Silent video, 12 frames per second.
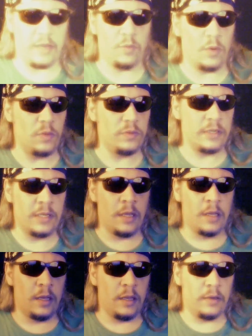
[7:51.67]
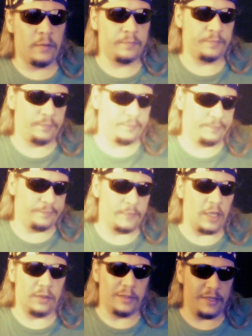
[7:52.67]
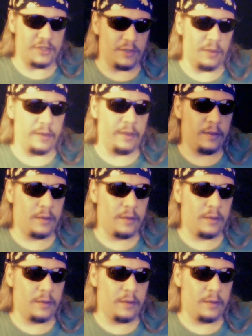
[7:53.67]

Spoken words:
wrote, allegedly,